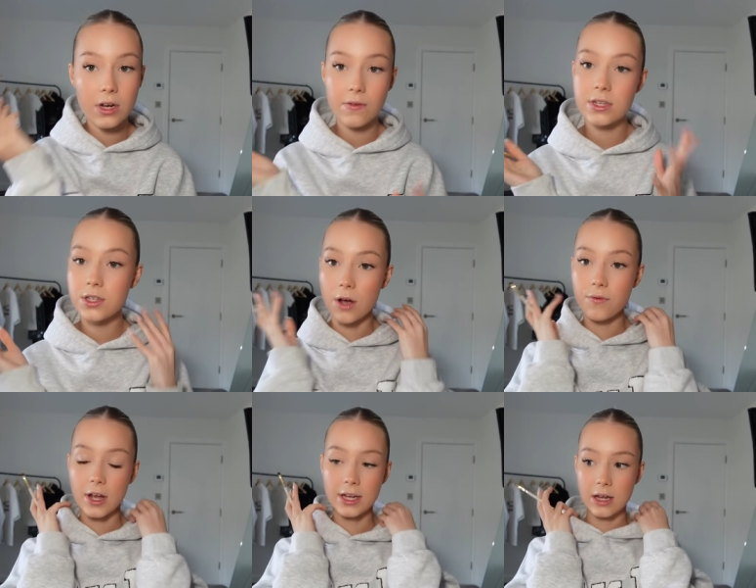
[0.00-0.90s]
if it's stuff
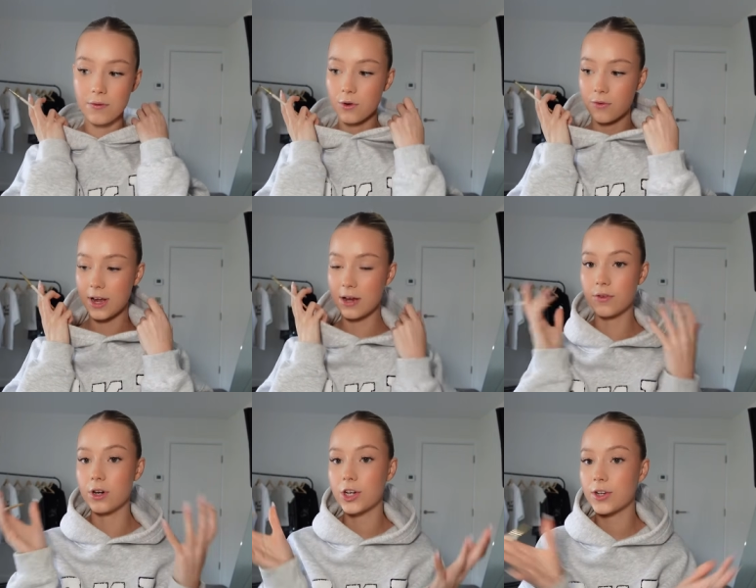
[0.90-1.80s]
like if your
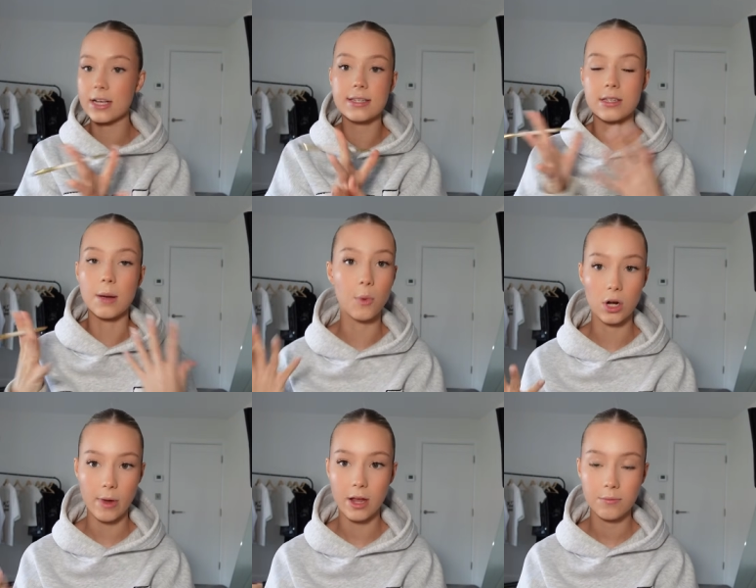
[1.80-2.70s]
favourite, let's say it's like
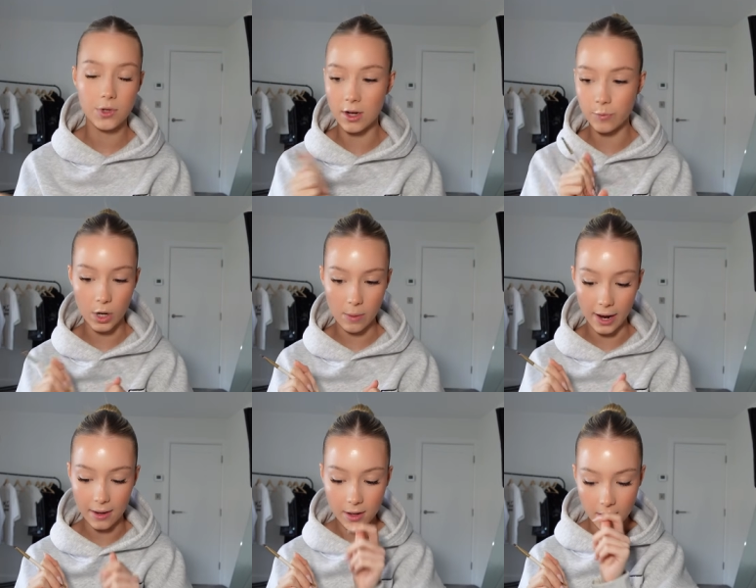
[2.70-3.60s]
Molly-Mae. You love Molly-Mae.